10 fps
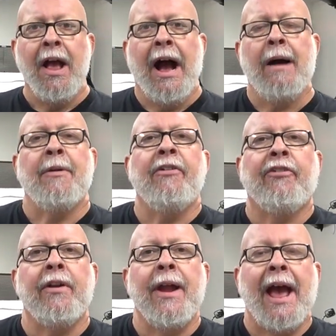I'm going to
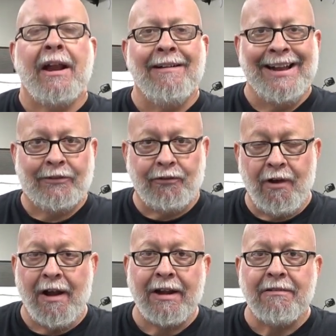show you how to
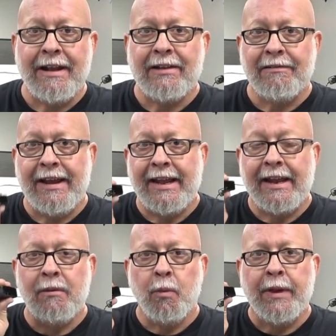electronically delete
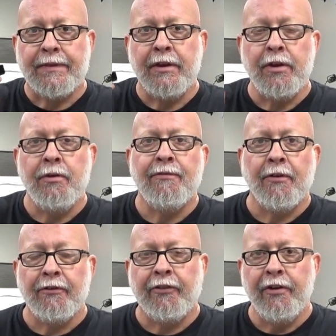it with the new
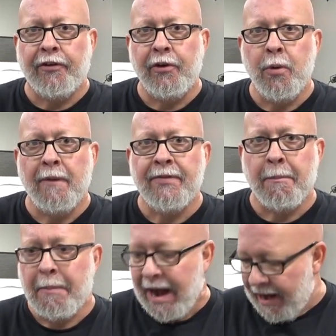version 2 of the
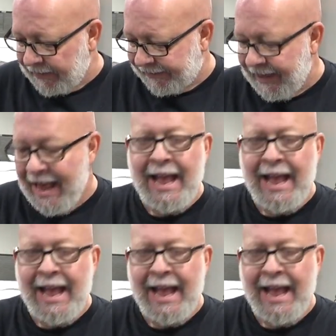box.